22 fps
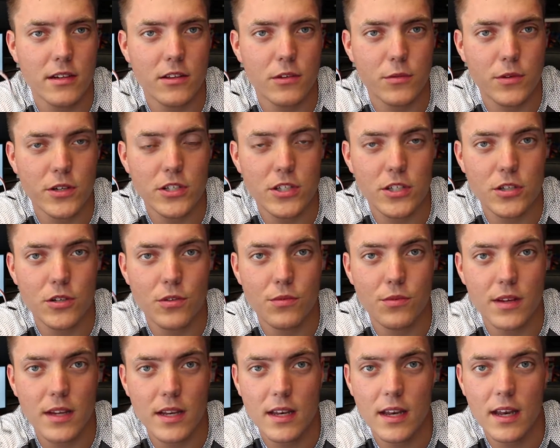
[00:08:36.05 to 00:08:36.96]
and the reason you
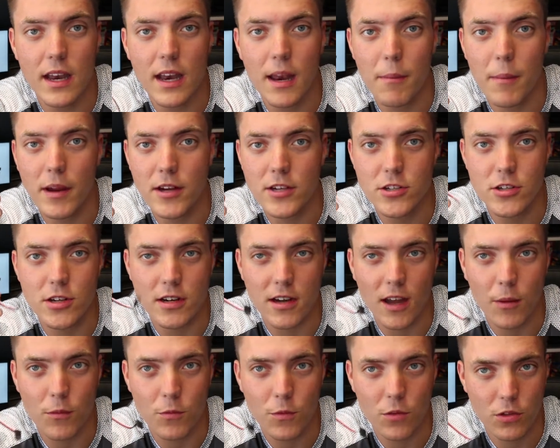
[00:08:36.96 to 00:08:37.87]
need it and to make sure it
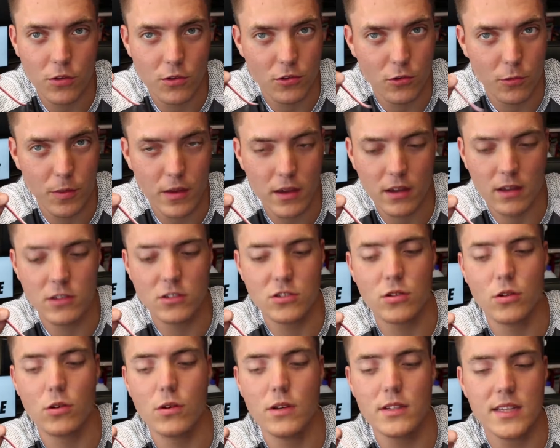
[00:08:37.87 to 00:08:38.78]
comes with your speed
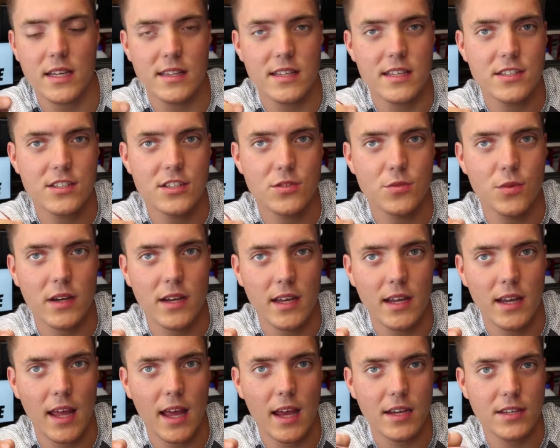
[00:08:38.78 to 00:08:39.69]
control is that this is what
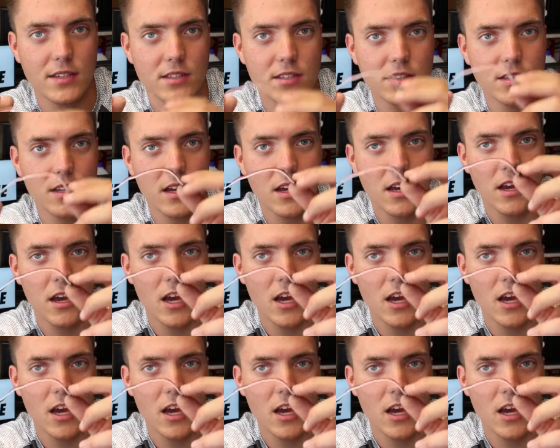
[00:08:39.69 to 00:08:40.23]
connects